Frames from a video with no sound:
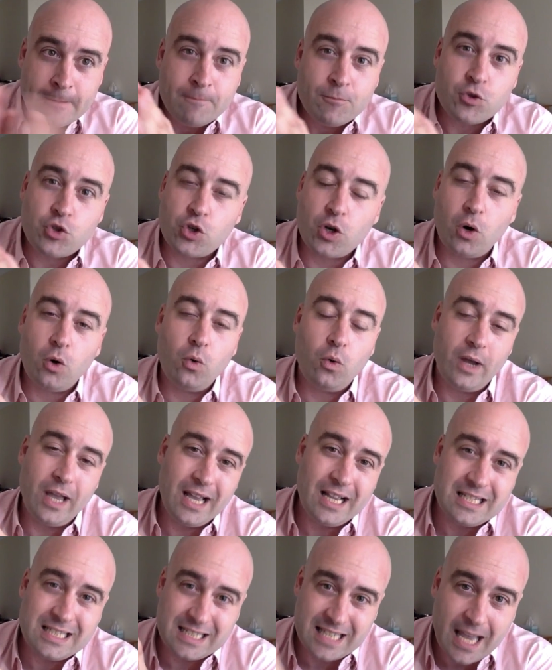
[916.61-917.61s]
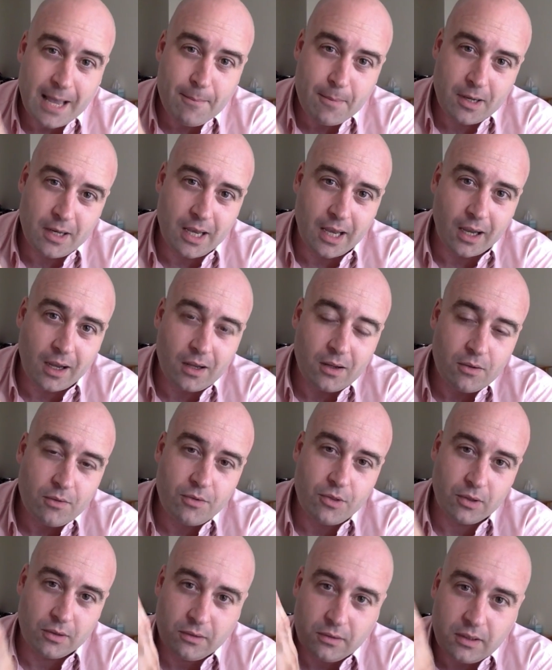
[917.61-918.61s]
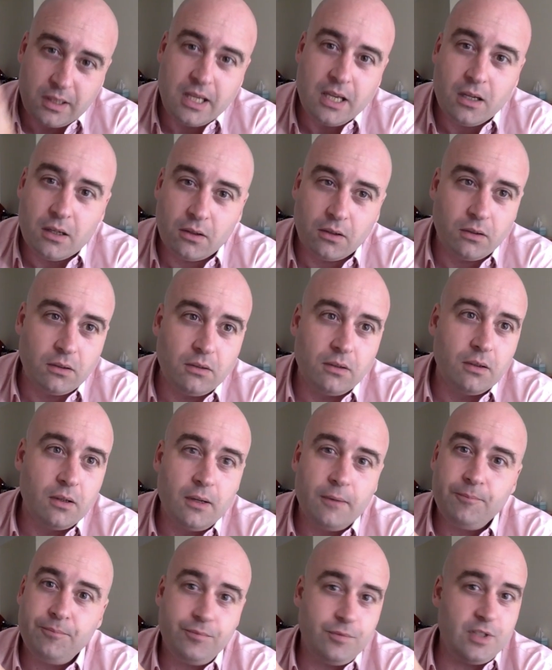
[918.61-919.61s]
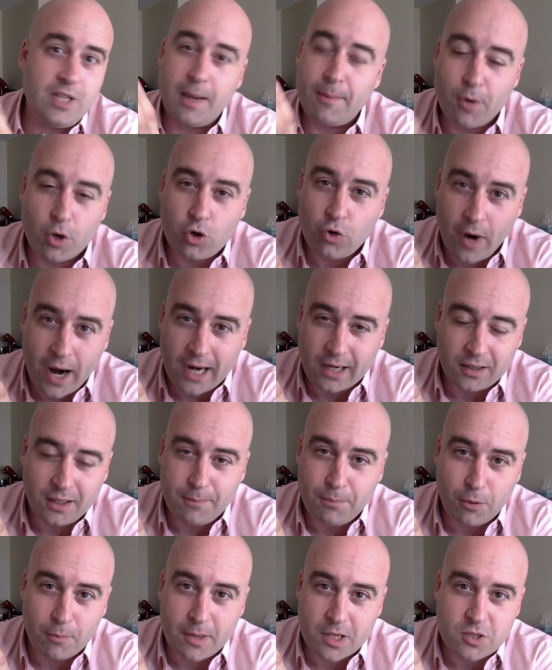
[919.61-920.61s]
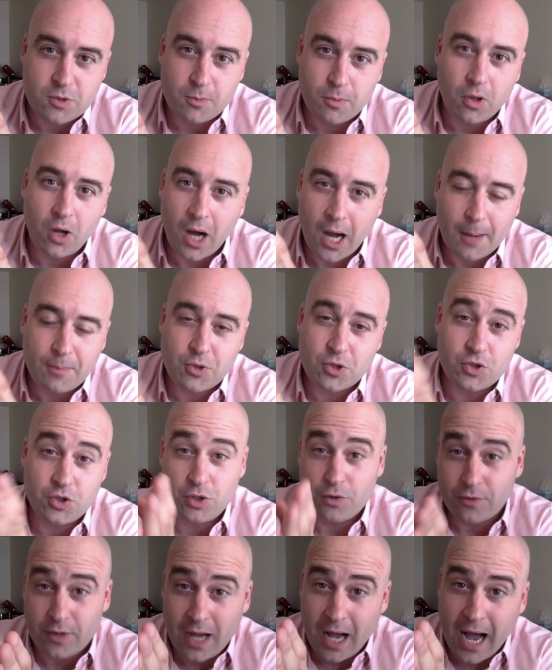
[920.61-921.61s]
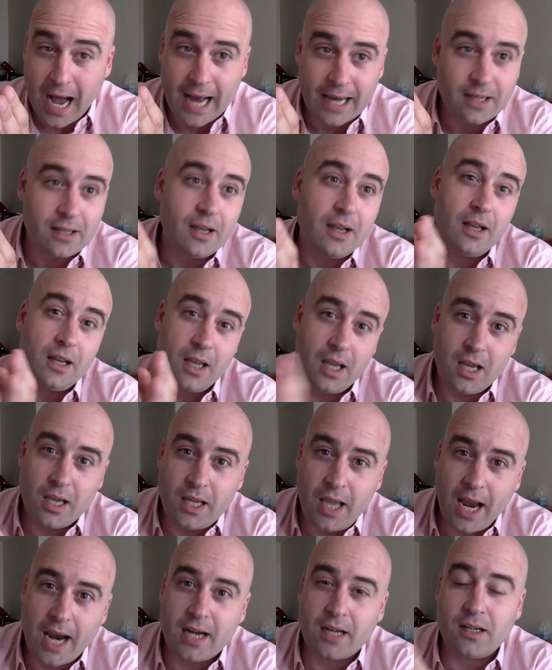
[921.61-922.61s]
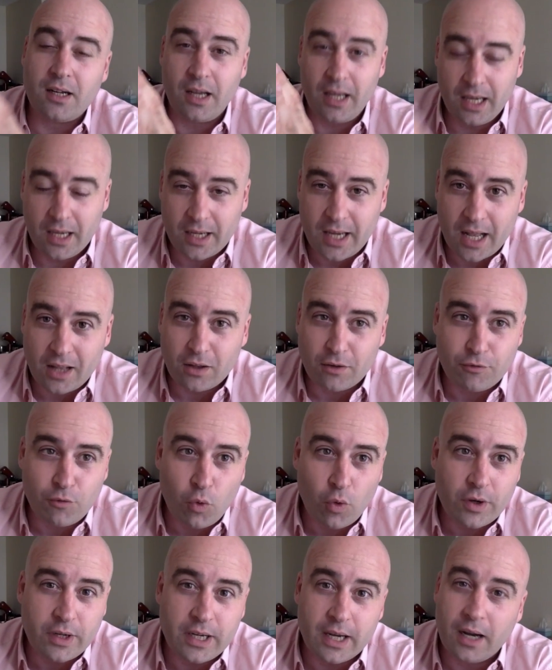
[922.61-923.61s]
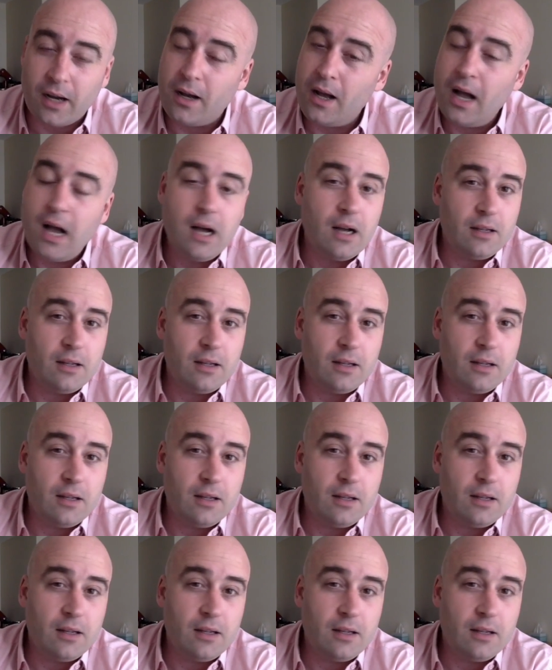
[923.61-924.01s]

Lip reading: So examining the legal, democratically permissible options you've got in Canada, in California,